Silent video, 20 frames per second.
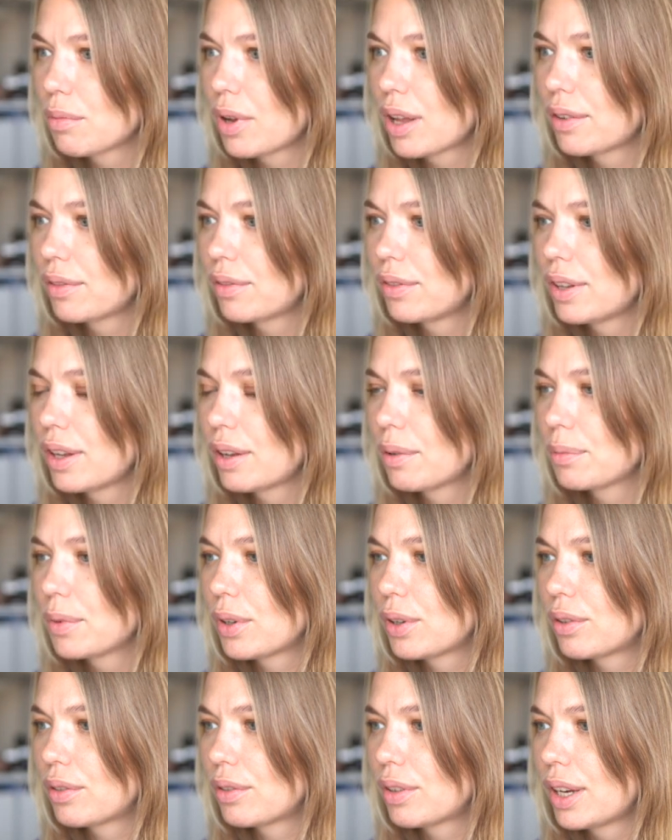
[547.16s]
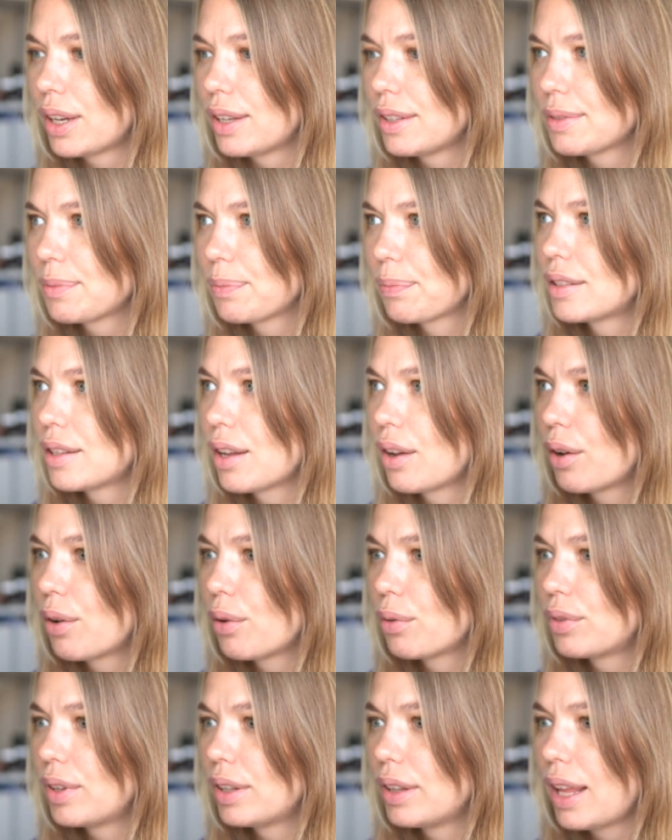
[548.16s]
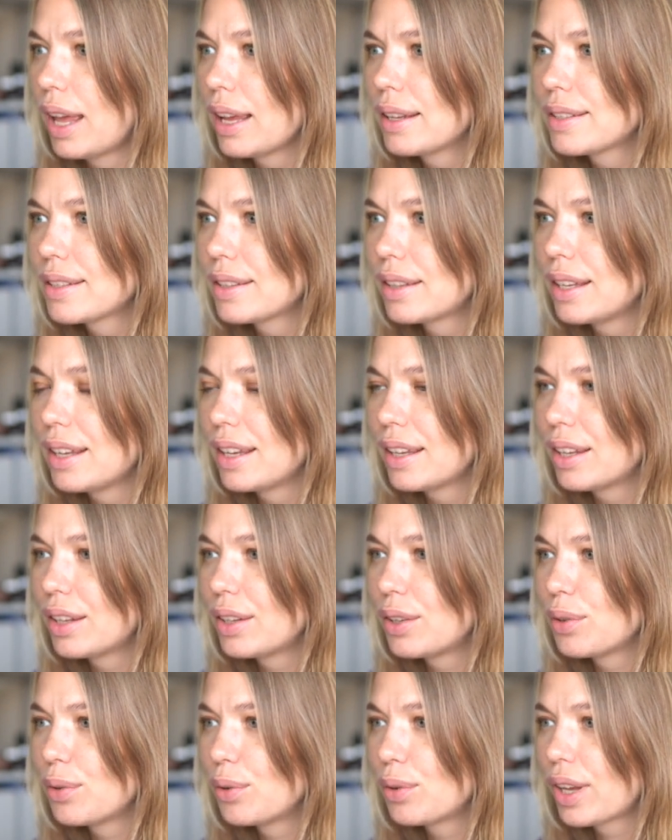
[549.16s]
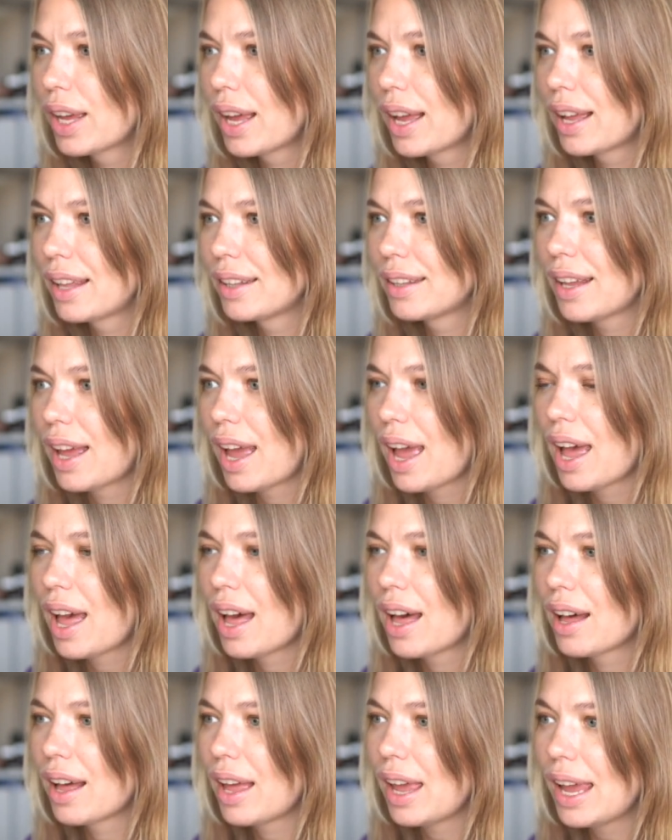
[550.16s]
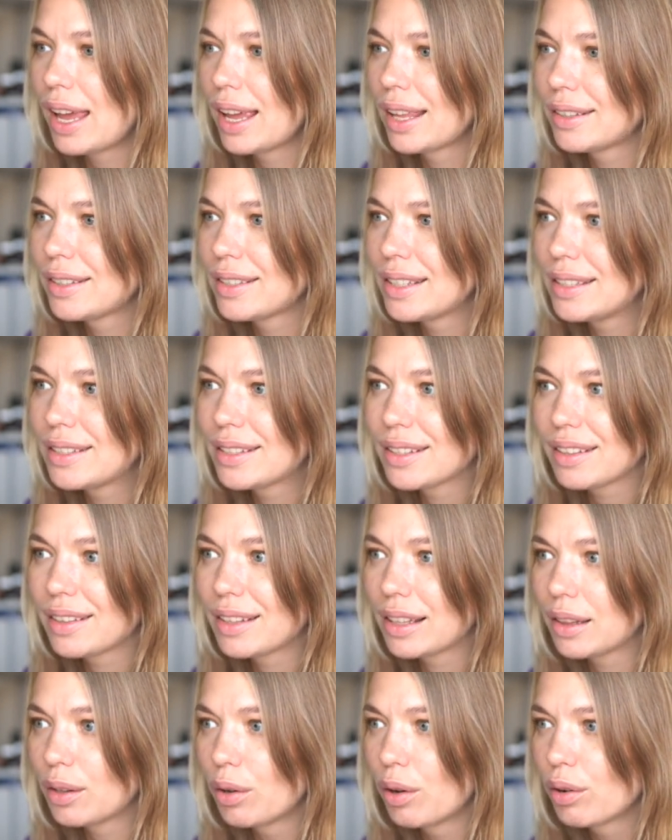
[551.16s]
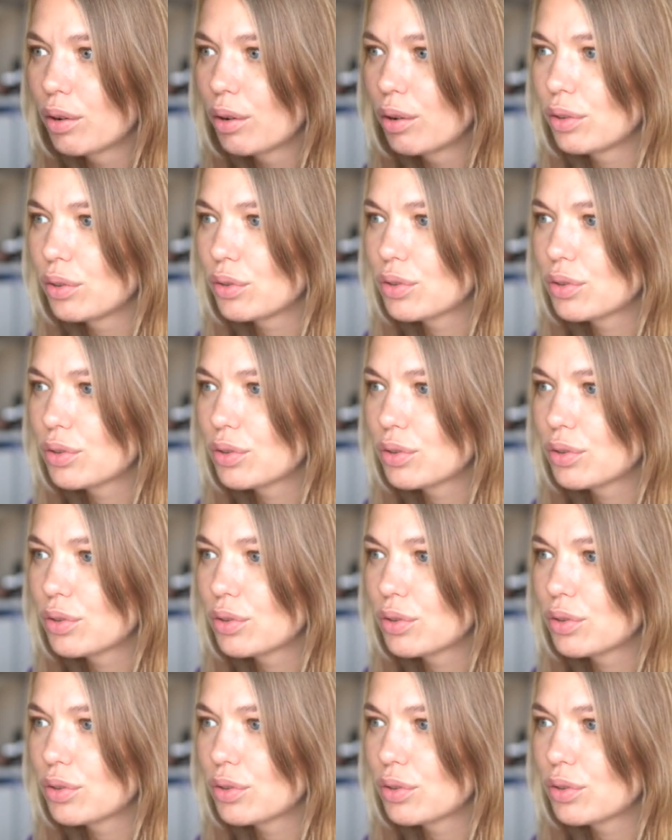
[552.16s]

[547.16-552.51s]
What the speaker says: Mafia. All right, so the next thing, you can edit the logo.